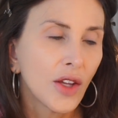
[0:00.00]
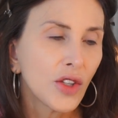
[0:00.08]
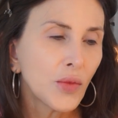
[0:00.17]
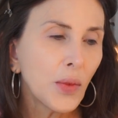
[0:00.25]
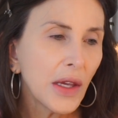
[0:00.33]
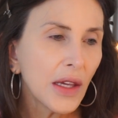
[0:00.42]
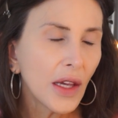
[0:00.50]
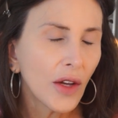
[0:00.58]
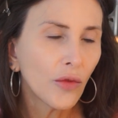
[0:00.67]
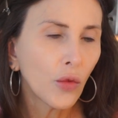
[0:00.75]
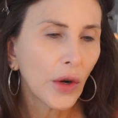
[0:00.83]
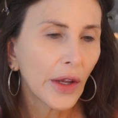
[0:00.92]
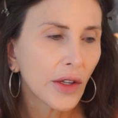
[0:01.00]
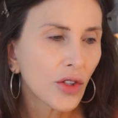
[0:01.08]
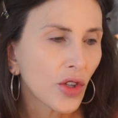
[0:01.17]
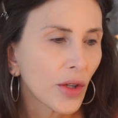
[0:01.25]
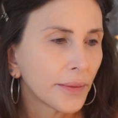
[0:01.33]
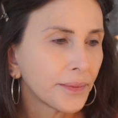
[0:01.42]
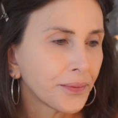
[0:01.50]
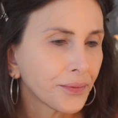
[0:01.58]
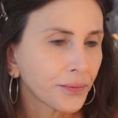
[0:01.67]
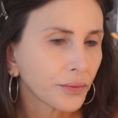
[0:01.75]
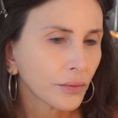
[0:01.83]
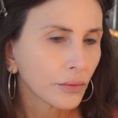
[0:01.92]
Speaking of which,
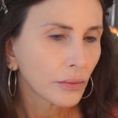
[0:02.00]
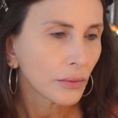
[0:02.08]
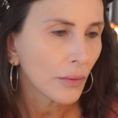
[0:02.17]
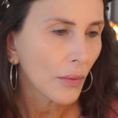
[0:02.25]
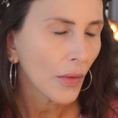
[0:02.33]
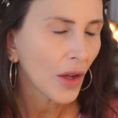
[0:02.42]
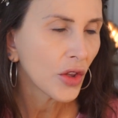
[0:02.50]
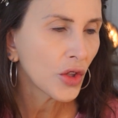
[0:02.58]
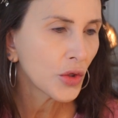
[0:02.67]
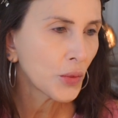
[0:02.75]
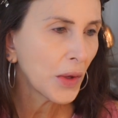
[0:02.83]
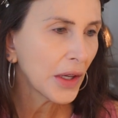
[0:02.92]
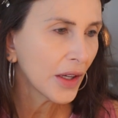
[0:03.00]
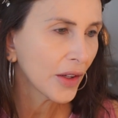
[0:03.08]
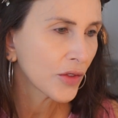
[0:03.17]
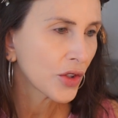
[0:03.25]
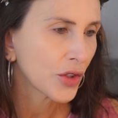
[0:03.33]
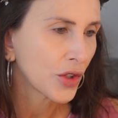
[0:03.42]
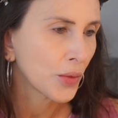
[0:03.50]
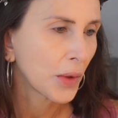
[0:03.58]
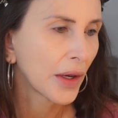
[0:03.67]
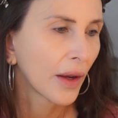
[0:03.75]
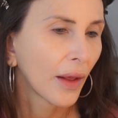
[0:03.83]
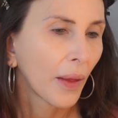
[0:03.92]
speaking of stupid,